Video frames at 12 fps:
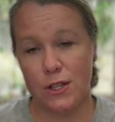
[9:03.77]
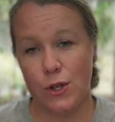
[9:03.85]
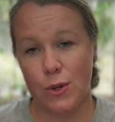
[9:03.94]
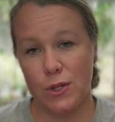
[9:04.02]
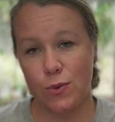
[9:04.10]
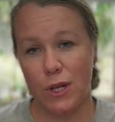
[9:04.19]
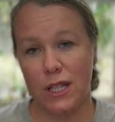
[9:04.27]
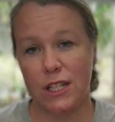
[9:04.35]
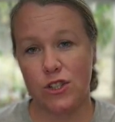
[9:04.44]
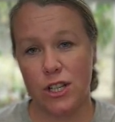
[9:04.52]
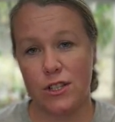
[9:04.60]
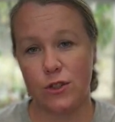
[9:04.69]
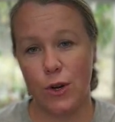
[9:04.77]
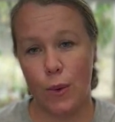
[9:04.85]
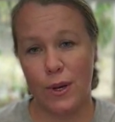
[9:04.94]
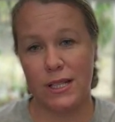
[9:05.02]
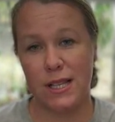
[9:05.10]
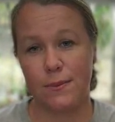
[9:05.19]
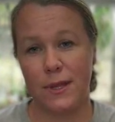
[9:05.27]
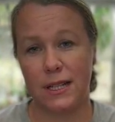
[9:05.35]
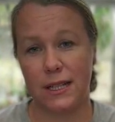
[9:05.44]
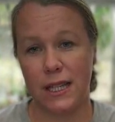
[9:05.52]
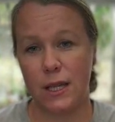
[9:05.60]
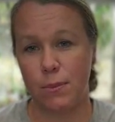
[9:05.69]
So it's really just growing something
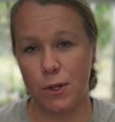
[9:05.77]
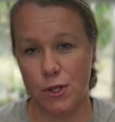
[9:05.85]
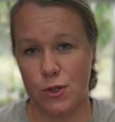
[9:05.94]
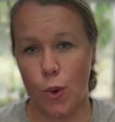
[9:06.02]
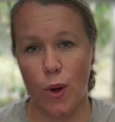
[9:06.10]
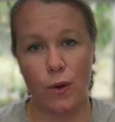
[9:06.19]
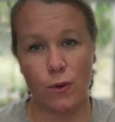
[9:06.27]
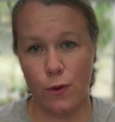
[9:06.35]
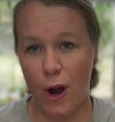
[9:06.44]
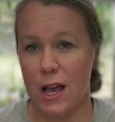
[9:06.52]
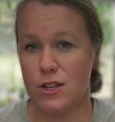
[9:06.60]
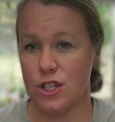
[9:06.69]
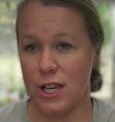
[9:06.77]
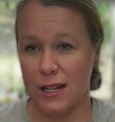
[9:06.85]
to keep your soil fresh